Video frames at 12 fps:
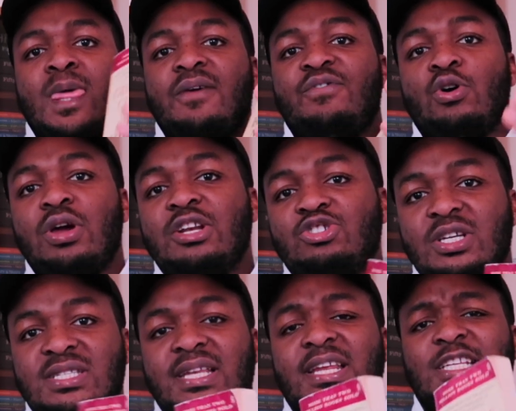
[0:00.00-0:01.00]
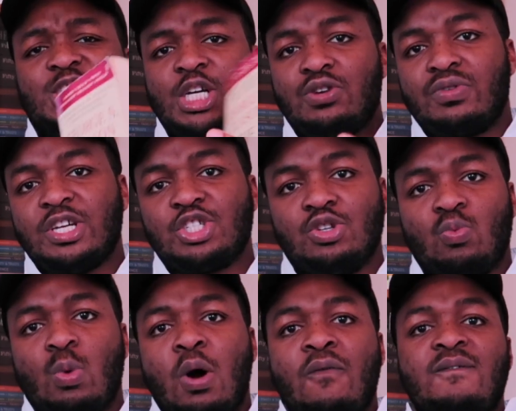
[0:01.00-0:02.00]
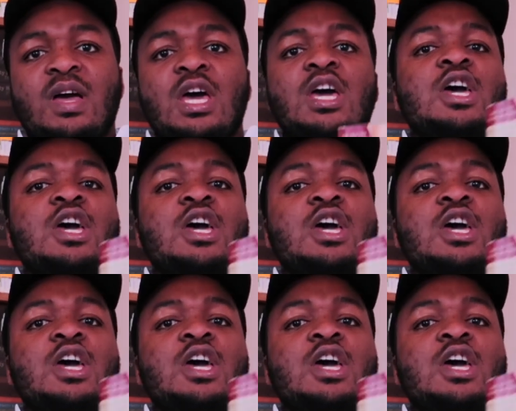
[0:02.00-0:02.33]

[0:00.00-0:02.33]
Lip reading: if you're interested in generational wealth,